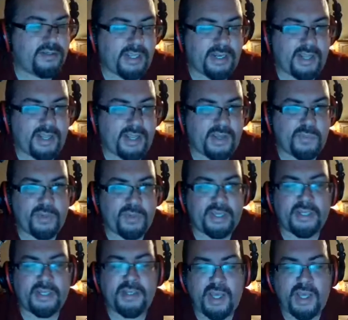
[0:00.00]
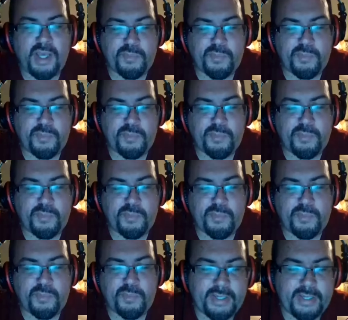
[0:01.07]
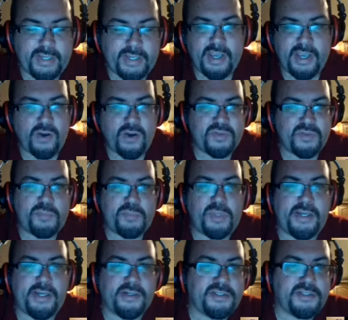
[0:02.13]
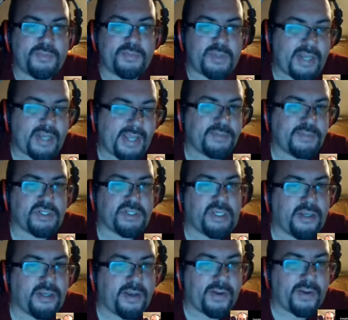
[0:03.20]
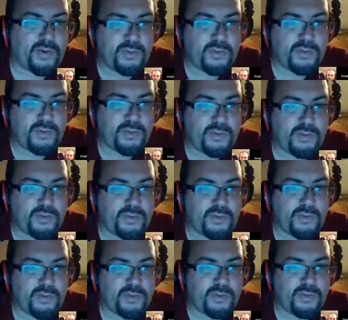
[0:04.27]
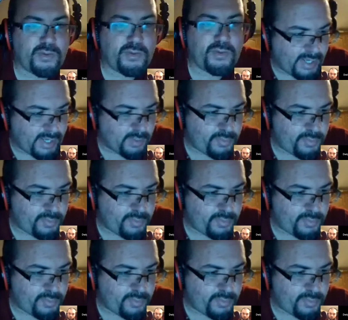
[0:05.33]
And I hope we can help with that. We can go over the players, some of the names you need to know, but I hope that we can help,